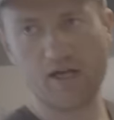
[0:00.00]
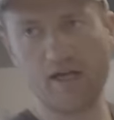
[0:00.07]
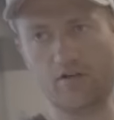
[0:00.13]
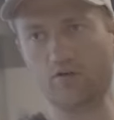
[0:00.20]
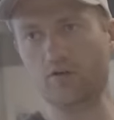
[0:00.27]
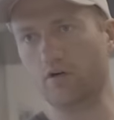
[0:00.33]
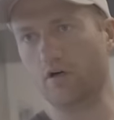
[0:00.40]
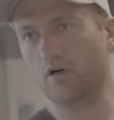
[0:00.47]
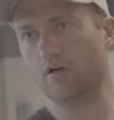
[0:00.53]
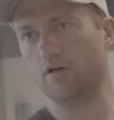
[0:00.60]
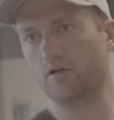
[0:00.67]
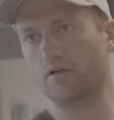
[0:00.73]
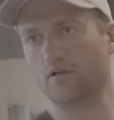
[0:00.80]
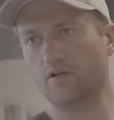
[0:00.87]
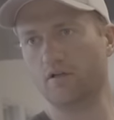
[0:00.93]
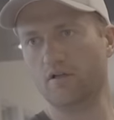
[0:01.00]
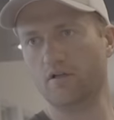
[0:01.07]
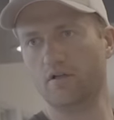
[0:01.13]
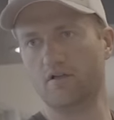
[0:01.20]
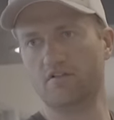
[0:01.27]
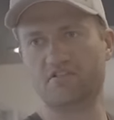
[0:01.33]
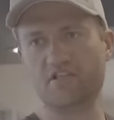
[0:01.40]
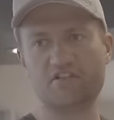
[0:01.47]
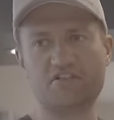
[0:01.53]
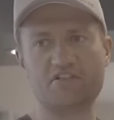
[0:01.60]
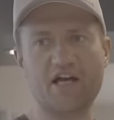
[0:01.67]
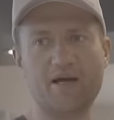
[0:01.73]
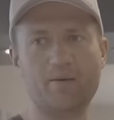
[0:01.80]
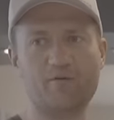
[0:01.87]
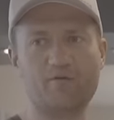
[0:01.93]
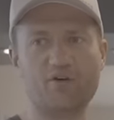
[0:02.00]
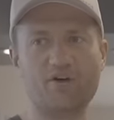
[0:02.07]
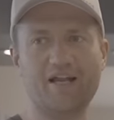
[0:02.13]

Hey Google, set the timer for